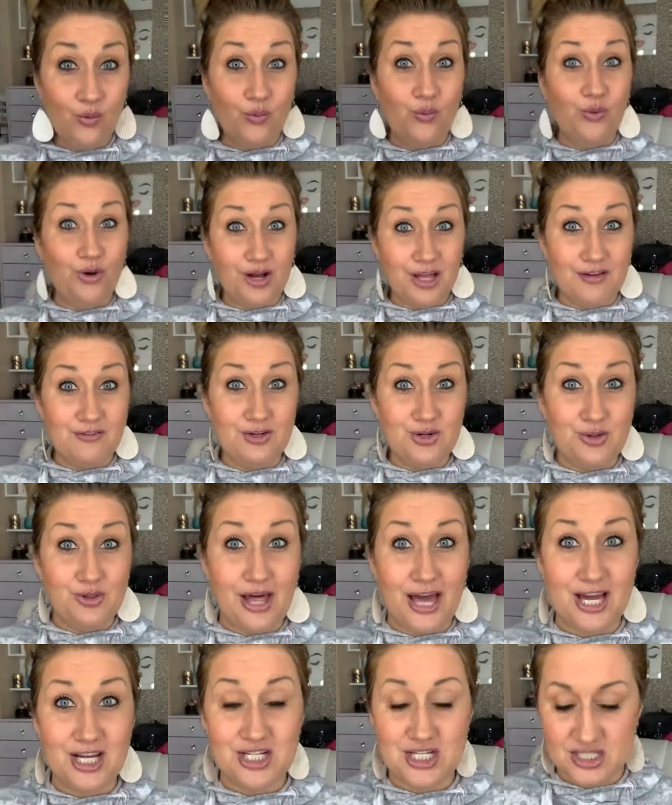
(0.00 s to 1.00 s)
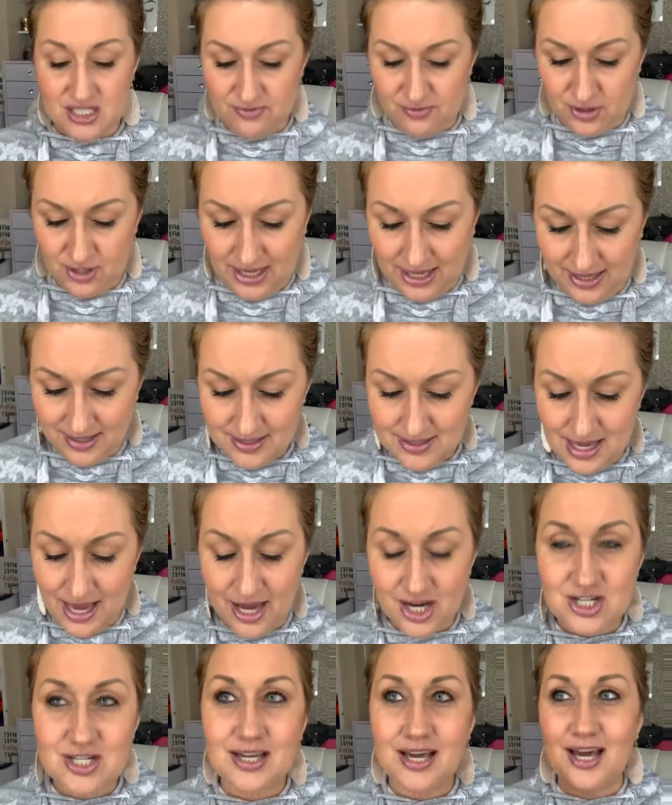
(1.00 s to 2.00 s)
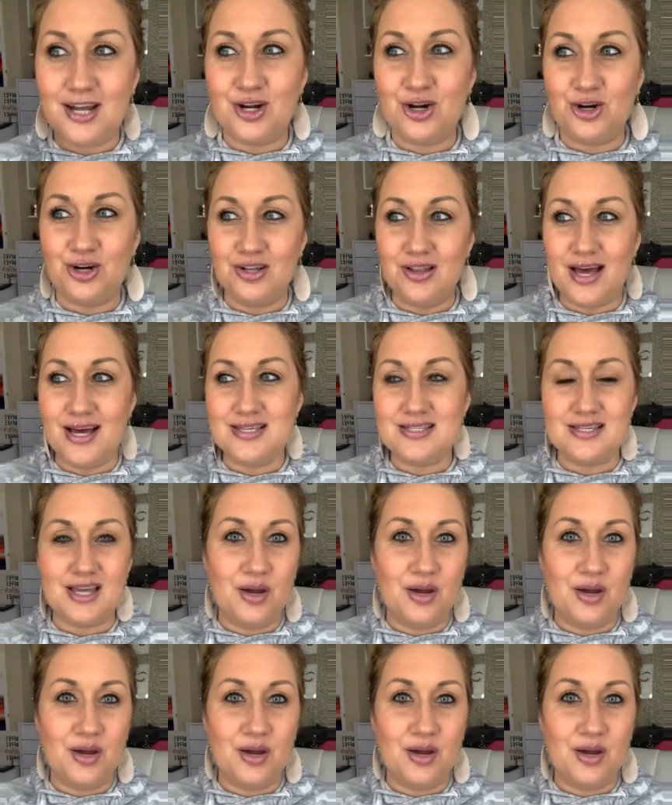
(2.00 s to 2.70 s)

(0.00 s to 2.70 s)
will give you lashes for days. I actually had a girl last